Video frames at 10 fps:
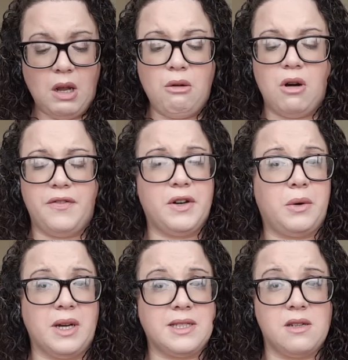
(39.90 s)
Oh, I feel
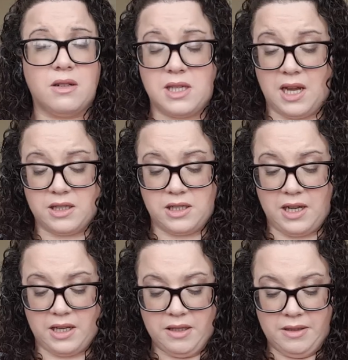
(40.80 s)
quite snotty
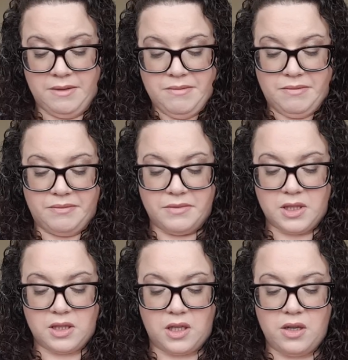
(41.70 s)
actually.
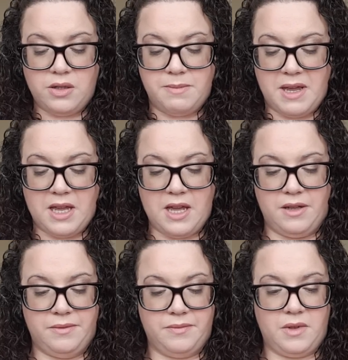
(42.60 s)
Excuse me.
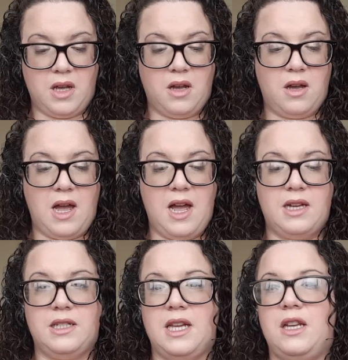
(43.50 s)

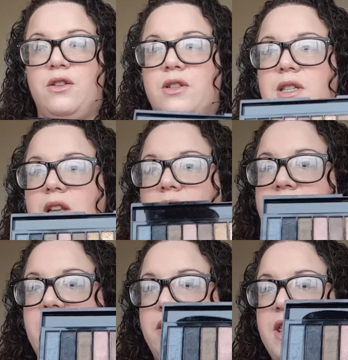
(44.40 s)
And it looks
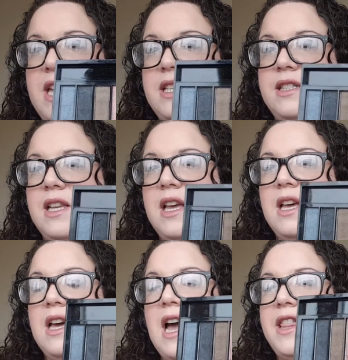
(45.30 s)
like this.
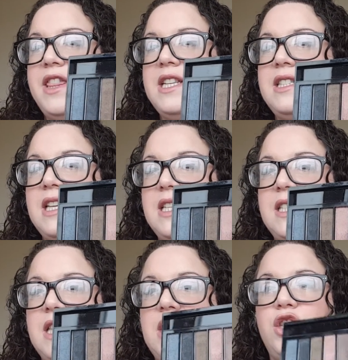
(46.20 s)
And this
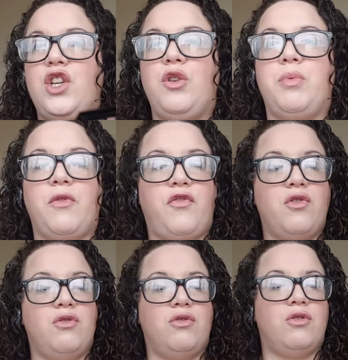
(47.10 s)
is the dupe
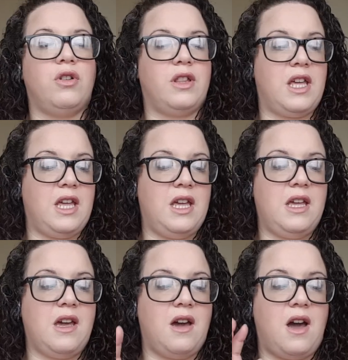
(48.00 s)
for
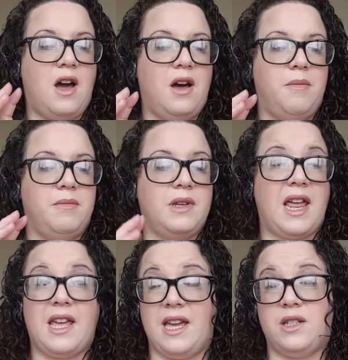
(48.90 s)
the
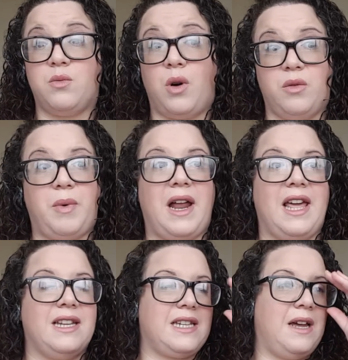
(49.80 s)
Naked One
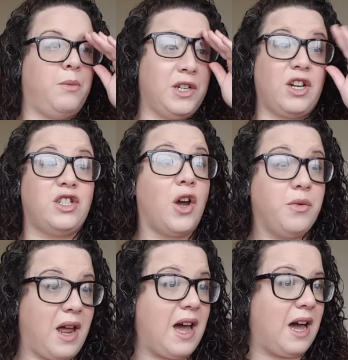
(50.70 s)
palette, which I
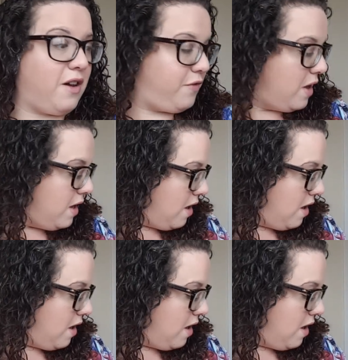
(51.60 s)
don't have.